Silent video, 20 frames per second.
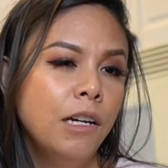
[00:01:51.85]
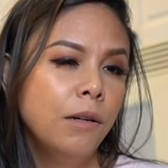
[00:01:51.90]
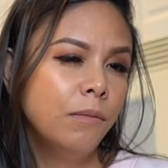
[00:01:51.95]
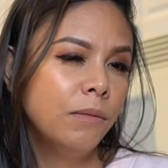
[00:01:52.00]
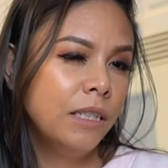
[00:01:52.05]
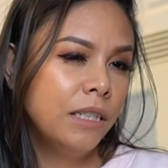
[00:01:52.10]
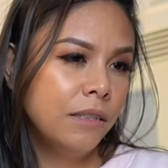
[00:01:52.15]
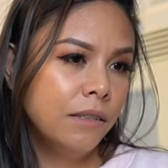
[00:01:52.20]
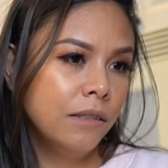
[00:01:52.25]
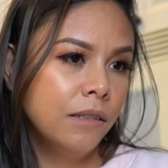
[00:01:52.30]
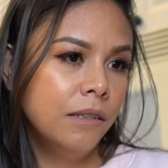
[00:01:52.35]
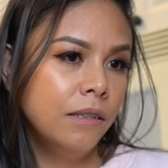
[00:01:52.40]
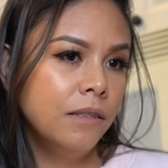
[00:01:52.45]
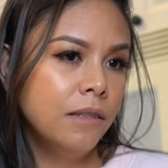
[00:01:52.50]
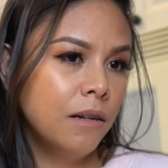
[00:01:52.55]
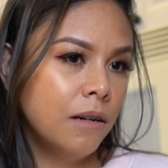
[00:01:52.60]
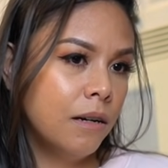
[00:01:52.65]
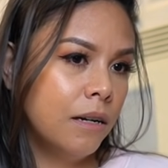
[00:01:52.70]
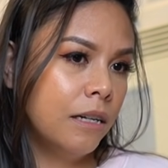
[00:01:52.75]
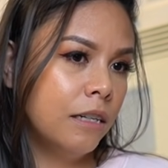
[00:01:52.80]
When I turned
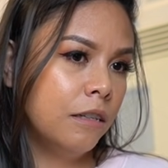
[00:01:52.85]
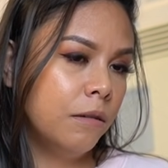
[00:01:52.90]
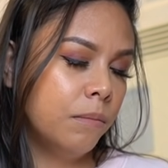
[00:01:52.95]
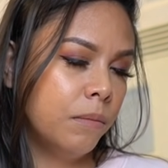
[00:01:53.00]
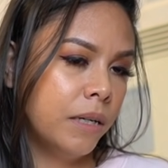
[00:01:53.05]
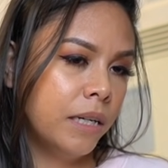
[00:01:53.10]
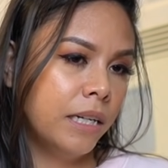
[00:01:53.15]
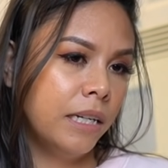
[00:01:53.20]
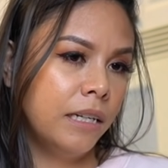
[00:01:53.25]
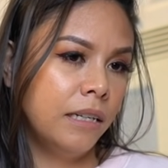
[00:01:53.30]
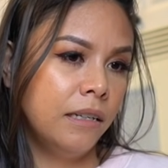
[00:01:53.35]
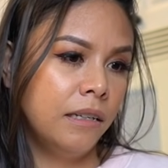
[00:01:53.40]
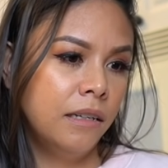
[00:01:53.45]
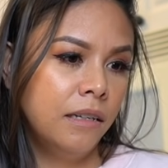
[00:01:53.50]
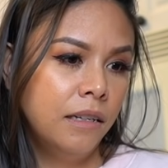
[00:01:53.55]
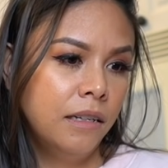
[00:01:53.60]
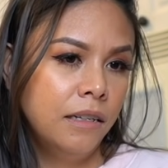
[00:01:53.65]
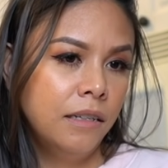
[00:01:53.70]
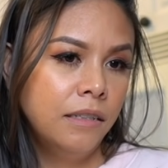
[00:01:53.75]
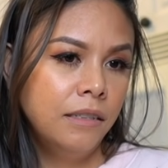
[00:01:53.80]
on my
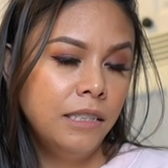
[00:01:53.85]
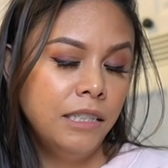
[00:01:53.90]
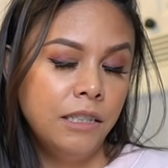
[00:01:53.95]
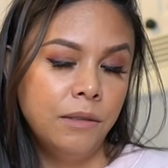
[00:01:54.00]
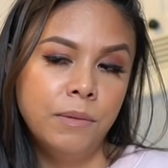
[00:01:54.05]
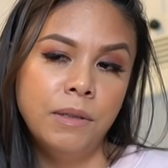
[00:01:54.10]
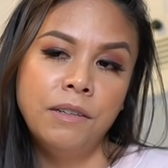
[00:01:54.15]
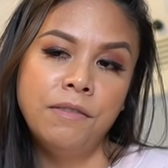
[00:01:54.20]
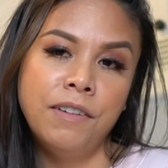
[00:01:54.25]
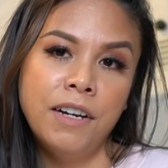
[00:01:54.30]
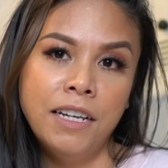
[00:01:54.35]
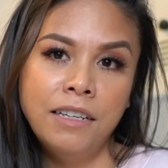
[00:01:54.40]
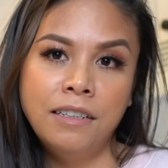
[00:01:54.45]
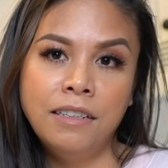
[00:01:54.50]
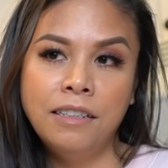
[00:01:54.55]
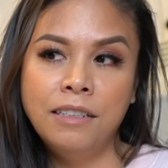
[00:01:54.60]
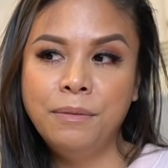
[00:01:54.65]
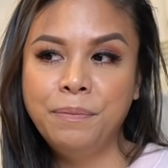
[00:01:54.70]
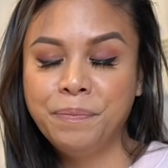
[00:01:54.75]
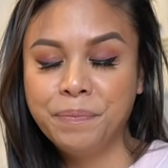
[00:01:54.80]

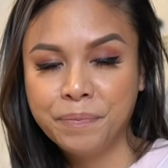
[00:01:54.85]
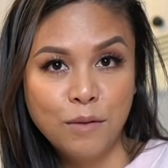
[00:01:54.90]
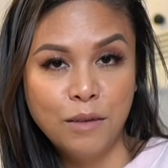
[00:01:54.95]
dehumidifier,